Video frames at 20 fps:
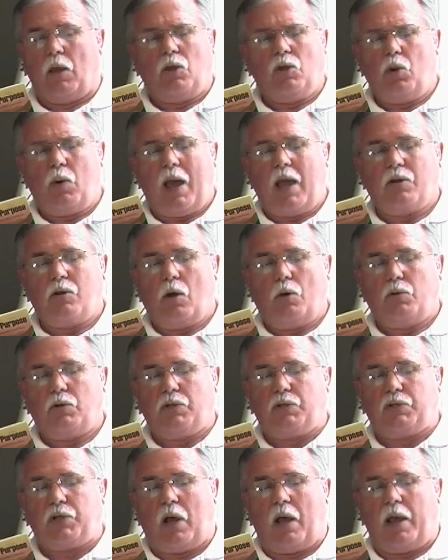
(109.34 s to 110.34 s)
You had no
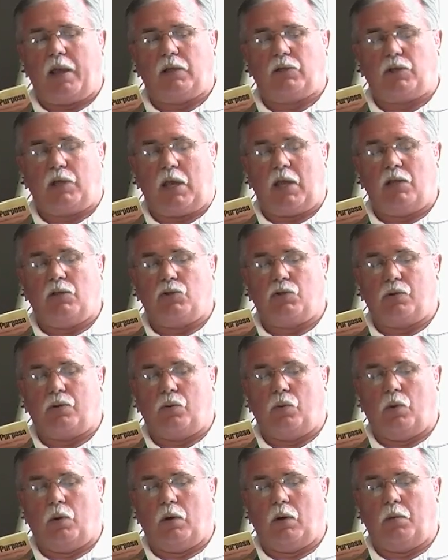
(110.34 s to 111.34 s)
design to injure
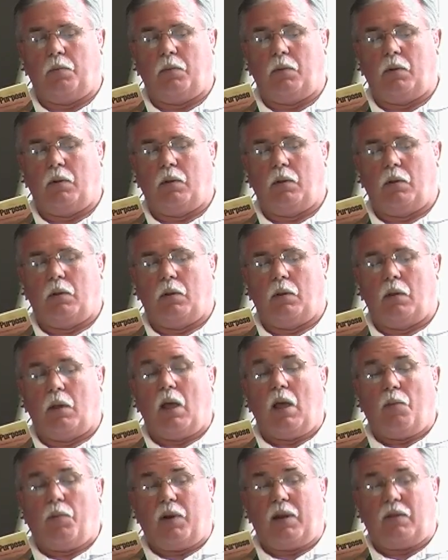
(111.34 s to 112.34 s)
the worm.
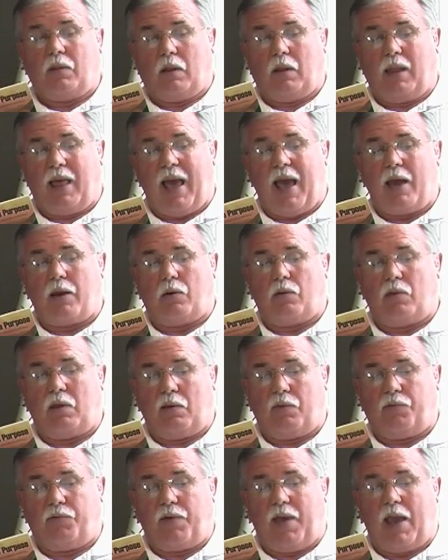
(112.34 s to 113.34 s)
But in the latter,
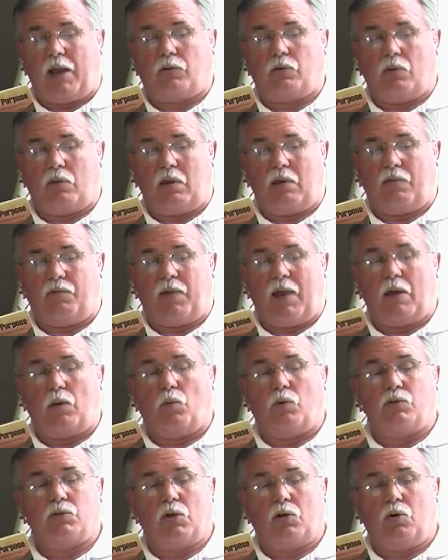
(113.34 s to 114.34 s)
the effect or the
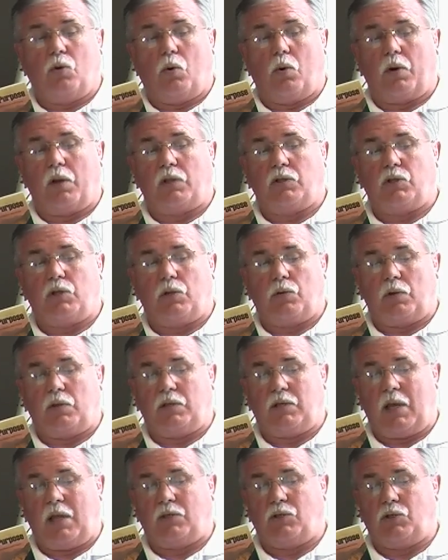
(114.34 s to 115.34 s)
event was according to your
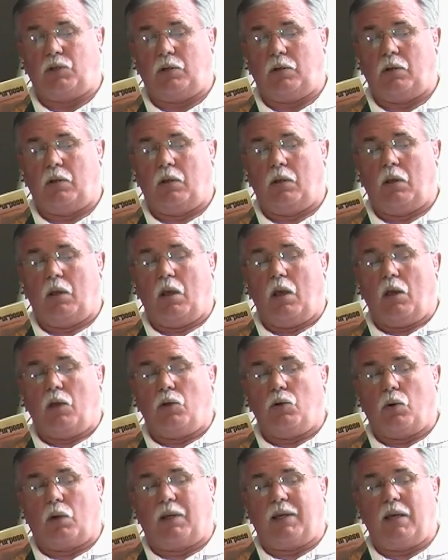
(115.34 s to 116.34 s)
intention.
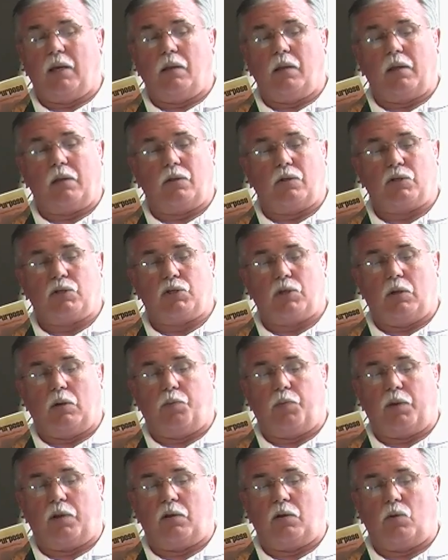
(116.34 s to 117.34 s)
Your killing the
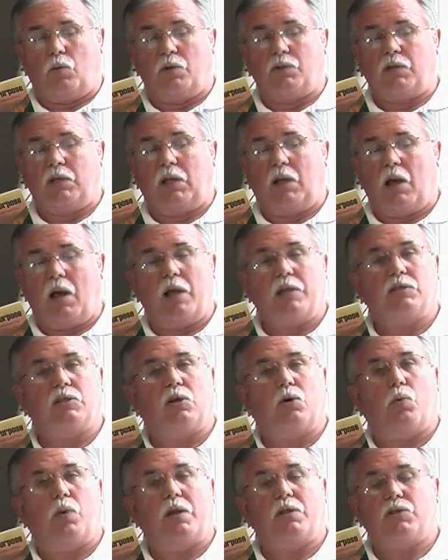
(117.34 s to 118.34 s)
serpent was in
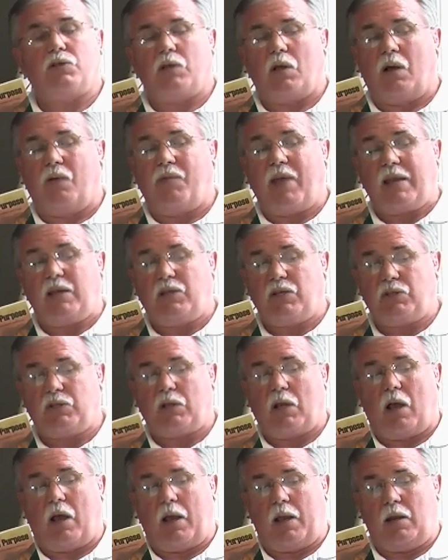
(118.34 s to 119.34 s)
consequence of a
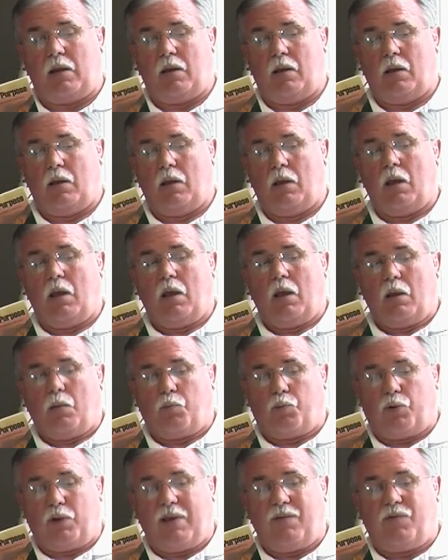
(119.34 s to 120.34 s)
design,
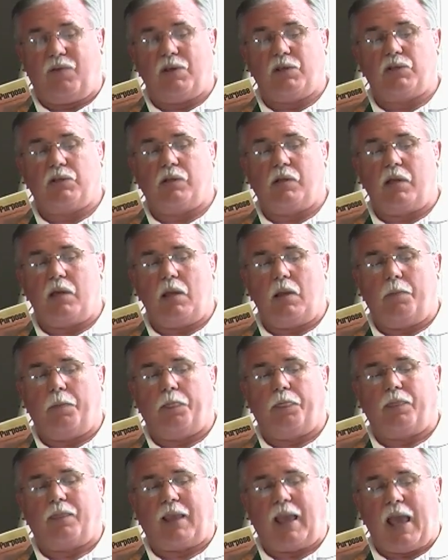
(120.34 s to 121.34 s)
previously
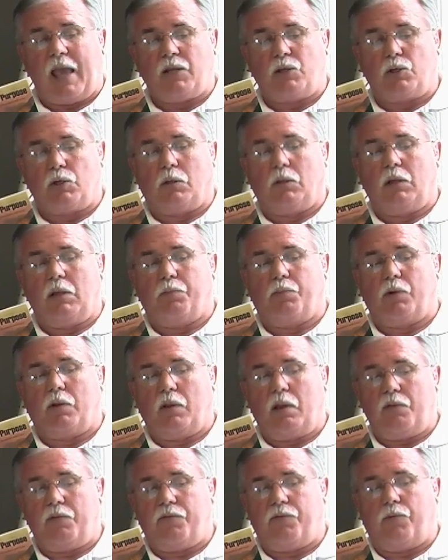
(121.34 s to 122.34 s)
and
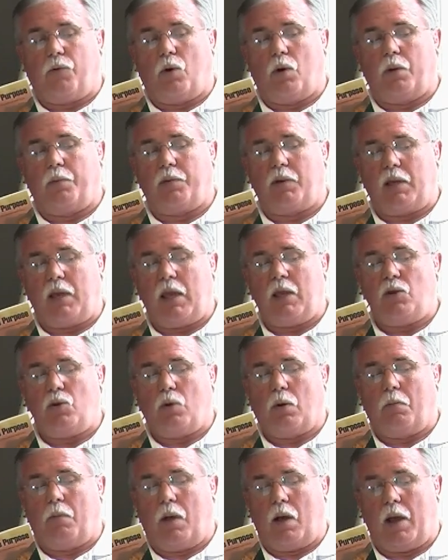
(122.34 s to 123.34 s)
deliberately formed in
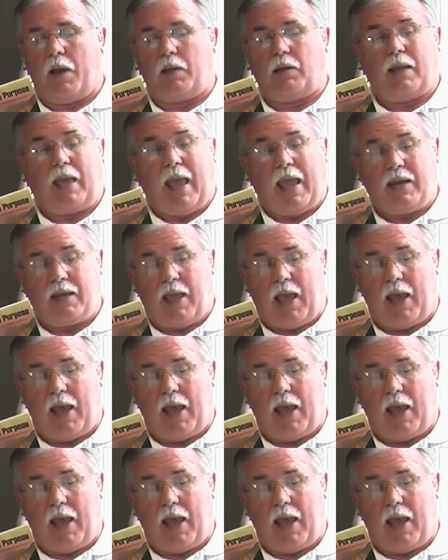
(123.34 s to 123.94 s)
your mind, and